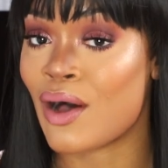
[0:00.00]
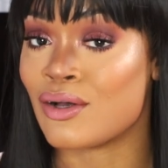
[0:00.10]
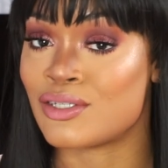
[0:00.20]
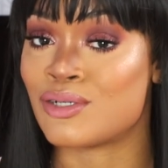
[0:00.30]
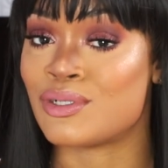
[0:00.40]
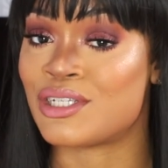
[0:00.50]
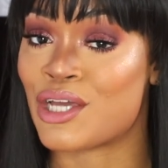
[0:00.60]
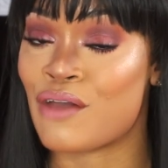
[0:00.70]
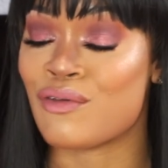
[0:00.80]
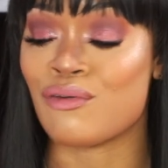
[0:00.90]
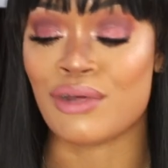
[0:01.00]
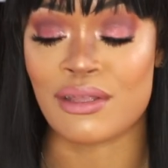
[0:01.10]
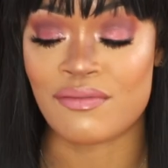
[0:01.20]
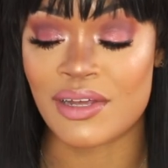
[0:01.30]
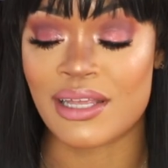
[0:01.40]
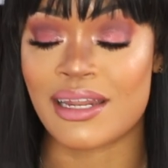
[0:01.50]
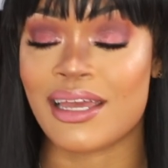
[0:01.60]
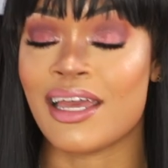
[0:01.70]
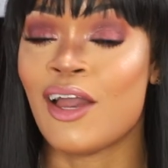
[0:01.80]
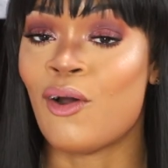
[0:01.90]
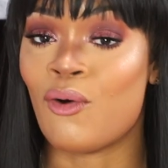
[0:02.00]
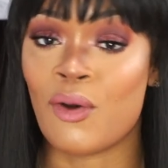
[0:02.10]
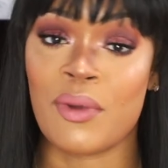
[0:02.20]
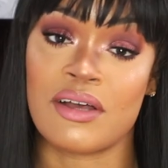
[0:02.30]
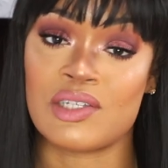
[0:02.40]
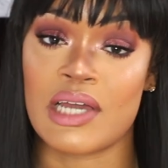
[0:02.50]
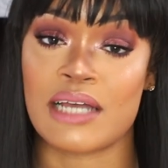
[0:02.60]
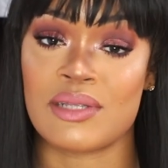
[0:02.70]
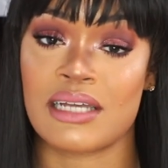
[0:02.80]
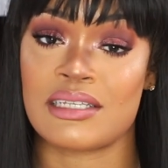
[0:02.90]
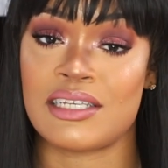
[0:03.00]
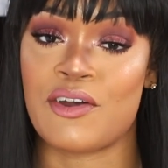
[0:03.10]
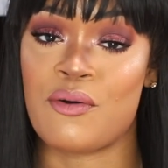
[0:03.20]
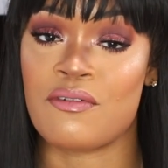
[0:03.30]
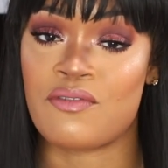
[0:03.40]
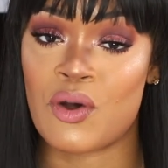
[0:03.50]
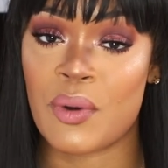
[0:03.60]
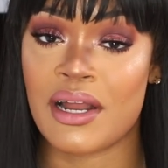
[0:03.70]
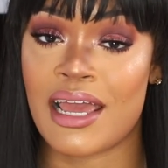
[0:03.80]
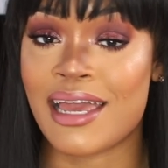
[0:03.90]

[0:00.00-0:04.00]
Also, share if you're really feeling it or what else you guys like to see going forward.